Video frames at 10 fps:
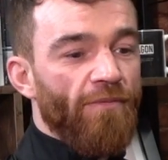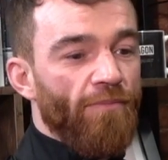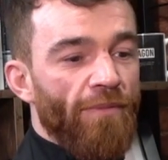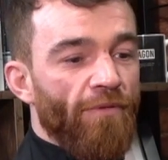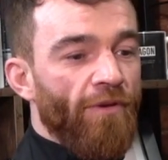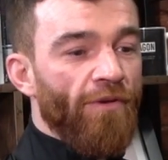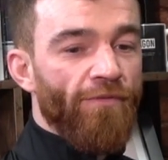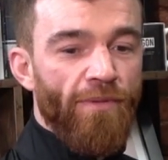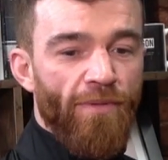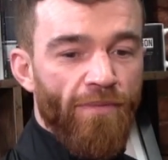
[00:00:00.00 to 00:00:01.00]
people will love
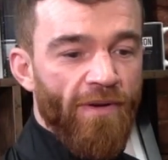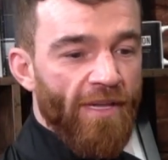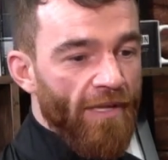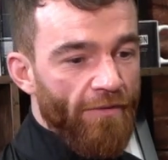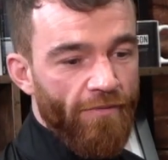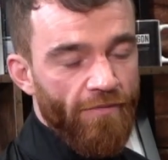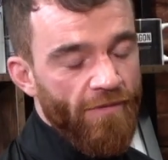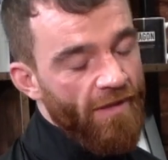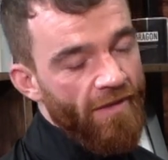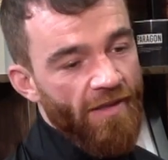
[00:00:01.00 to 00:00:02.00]
me, people will like me. I don't
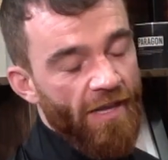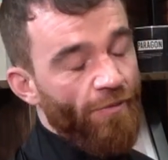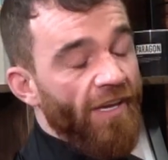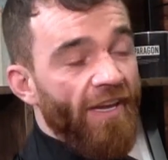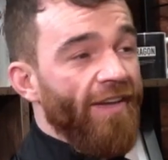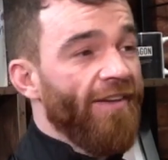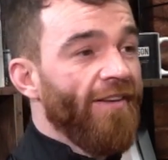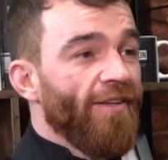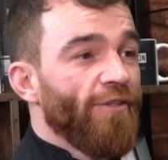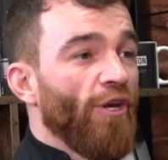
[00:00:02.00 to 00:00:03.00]
care.
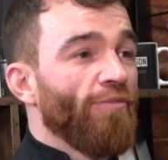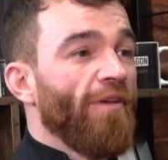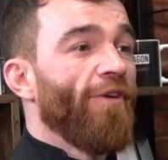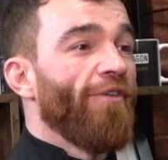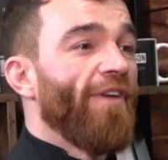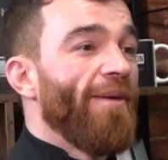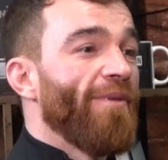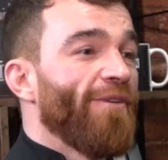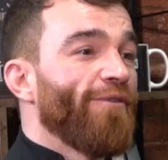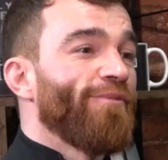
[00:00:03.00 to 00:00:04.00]
As long as my fucking
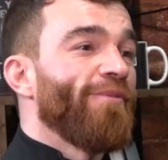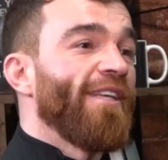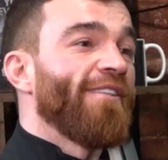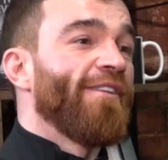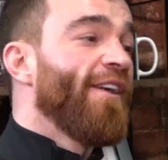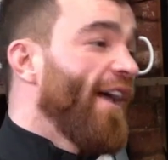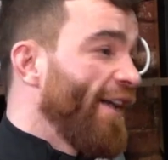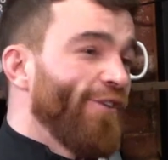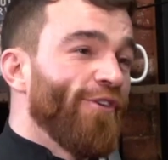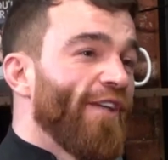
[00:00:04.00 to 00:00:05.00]
family loves me, mate,
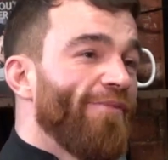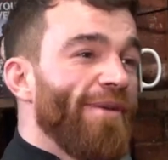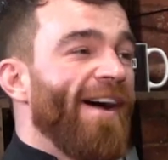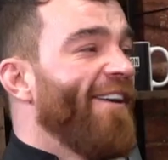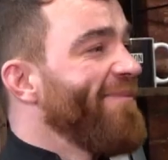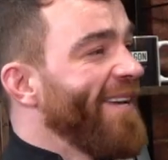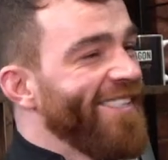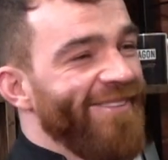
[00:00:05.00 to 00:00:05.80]
and you have me back on, mate.